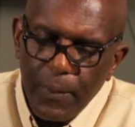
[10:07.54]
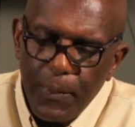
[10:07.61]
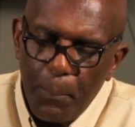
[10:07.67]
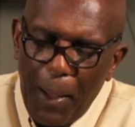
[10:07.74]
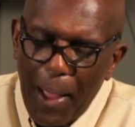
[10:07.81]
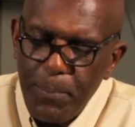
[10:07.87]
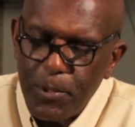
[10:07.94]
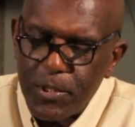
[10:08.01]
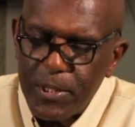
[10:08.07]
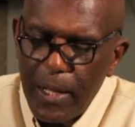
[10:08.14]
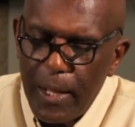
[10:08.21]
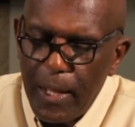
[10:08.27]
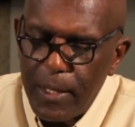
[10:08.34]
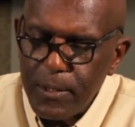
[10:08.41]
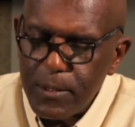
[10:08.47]
The Bible
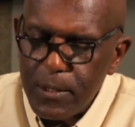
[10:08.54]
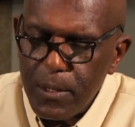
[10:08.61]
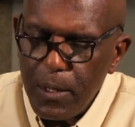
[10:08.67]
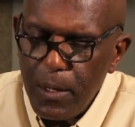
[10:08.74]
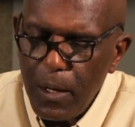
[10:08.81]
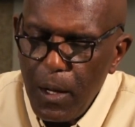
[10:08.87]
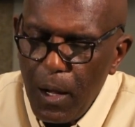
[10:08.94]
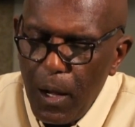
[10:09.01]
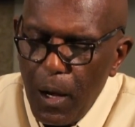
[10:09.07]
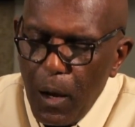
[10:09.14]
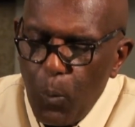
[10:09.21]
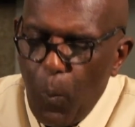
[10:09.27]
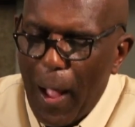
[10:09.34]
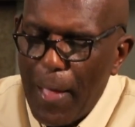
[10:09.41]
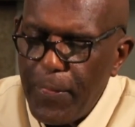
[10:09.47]
says,
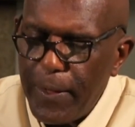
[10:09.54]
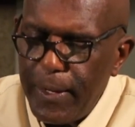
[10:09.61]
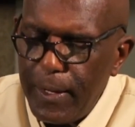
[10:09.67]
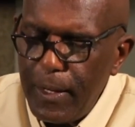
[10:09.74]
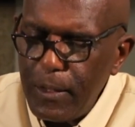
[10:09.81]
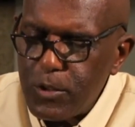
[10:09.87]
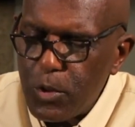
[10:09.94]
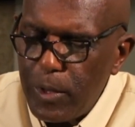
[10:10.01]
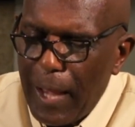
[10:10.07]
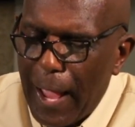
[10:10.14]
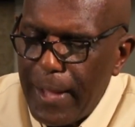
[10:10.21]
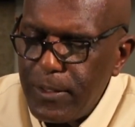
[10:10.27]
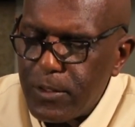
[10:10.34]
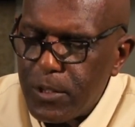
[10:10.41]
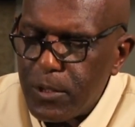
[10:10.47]
while the
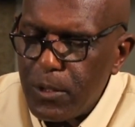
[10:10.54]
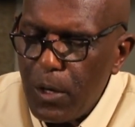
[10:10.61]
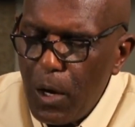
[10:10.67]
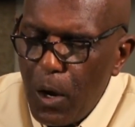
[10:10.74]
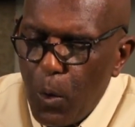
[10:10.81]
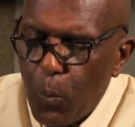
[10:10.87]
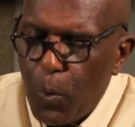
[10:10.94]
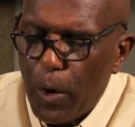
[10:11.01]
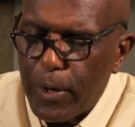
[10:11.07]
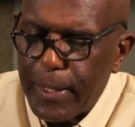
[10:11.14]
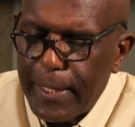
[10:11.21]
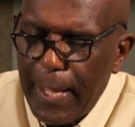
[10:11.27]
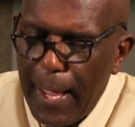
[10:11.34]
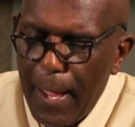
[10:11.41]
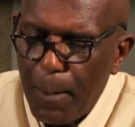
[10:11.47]
Israelites were
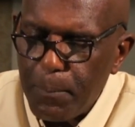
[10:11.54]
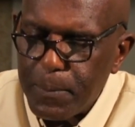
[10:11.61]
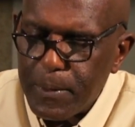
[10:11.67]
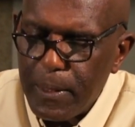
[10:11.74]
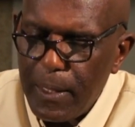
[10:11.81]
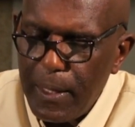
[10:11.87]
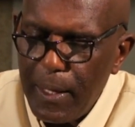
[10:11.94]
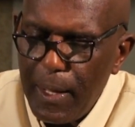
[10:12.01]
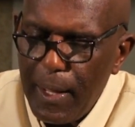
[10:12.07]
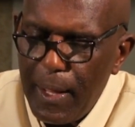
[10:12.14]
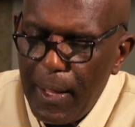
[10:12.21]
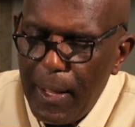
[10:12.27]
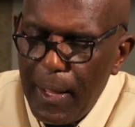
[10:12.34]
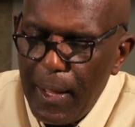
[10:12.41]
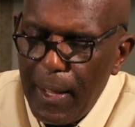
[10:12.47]
camped
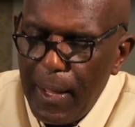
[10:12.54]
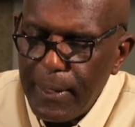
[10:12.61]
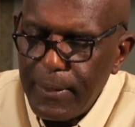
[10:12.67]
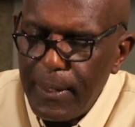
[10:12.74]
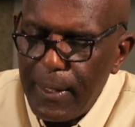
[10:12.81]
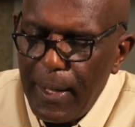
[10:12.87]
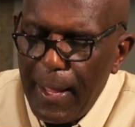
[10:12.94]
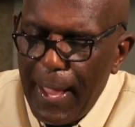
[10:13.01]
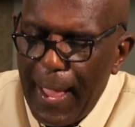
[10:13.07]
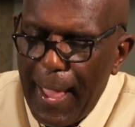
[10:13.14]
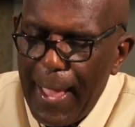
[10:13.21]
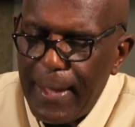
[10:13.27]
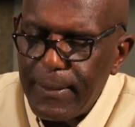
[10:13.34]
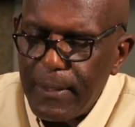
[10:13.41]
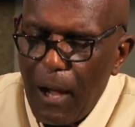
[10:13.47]

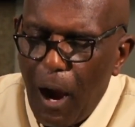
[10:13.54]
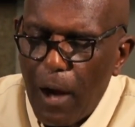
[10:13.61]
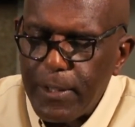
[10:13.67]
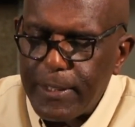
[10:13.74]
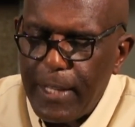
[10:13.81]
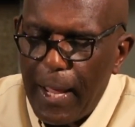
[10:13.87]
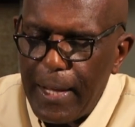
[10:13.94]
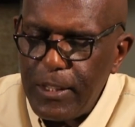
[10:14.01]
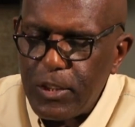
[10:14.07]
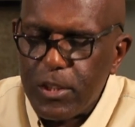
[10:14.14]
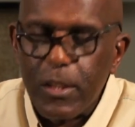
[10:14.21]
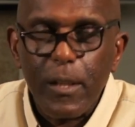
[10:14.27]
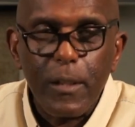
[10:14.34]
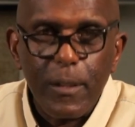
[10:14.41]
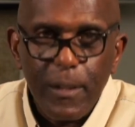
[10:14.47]
at
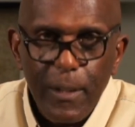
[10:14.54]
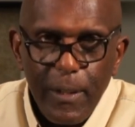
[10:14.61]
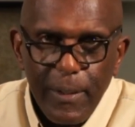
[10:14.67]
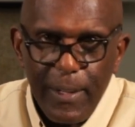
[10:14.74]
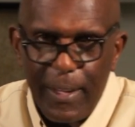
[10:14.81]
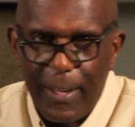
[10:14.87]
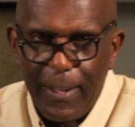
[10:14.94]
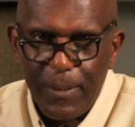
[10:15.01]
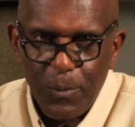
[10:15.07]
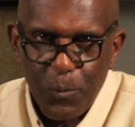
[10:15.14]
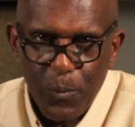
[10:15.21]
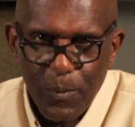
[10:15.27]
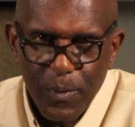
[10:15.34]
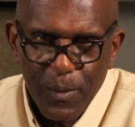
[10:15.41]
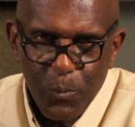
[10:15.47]
Arkasha,
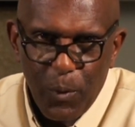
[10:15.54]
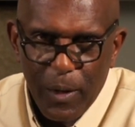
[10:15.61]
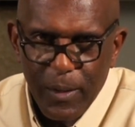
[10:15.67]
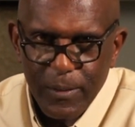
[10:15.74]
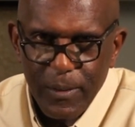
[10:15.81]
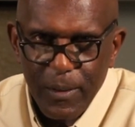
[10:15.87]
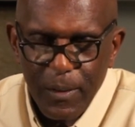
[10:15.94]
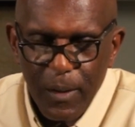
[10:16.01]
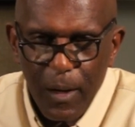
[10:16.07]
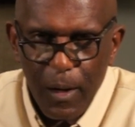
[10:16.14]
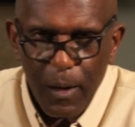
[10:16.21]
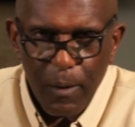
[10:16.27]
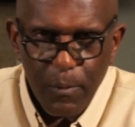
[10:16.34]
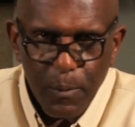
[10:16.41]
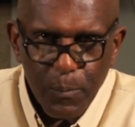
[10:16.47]
and one
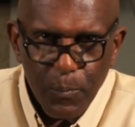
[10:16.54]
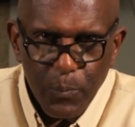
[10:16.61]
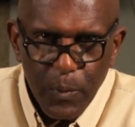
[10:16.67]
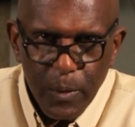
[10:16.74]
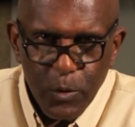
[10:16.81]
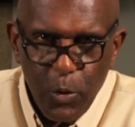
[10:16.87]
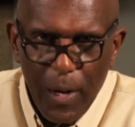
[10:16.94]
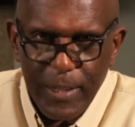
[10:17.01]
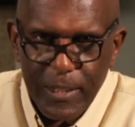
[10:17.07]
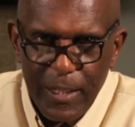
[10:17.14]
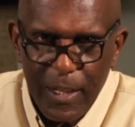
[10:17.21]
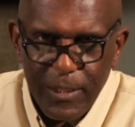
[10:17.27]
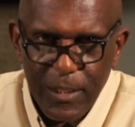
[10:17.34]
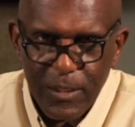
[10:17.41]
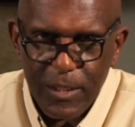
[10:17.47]

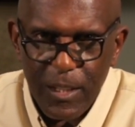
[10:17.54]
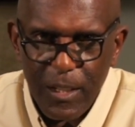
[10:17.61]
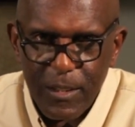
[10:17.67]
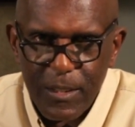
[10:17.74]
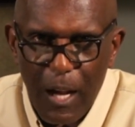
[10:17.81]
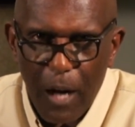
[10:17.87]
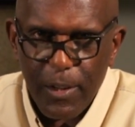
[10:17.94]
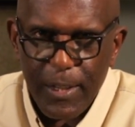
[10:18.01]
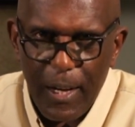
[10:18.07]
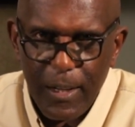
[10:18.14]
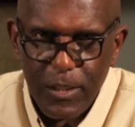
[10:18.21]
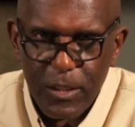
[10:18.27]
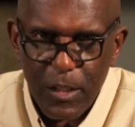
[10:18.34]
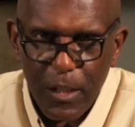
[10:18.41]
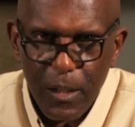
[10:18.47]
translation says
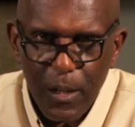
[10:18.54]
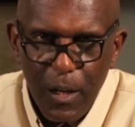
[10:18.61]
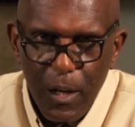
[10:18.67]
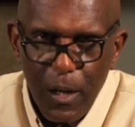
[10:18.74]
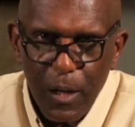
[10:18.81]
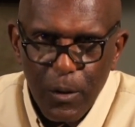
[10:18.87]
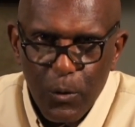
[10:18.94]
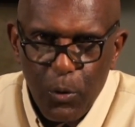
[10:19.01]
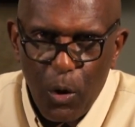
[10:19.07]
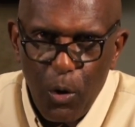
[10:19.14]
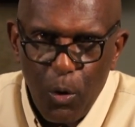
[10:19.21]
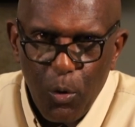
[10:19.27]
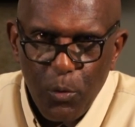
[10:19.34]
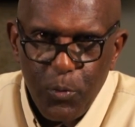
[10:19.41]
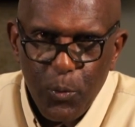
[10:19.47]
Arkasha
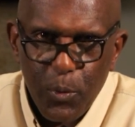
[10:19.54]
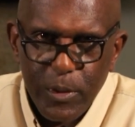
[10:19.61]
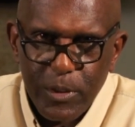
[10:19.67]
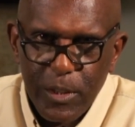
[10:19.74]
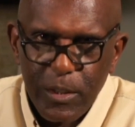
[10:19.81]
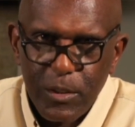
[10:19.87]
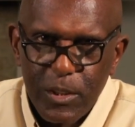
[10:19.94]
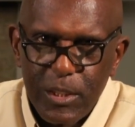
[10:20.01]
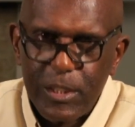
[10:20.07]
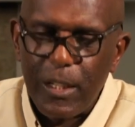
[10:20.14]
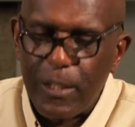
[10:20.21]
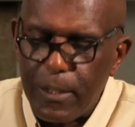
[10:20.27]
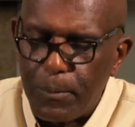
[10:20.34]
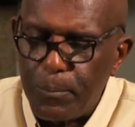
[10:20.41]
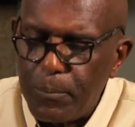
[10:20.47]
grove, which is
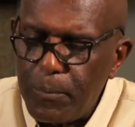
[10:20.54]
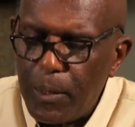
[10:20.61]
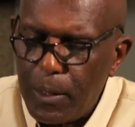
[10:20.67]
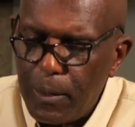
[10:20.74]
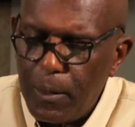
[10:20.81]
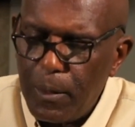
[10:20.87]
Shittim,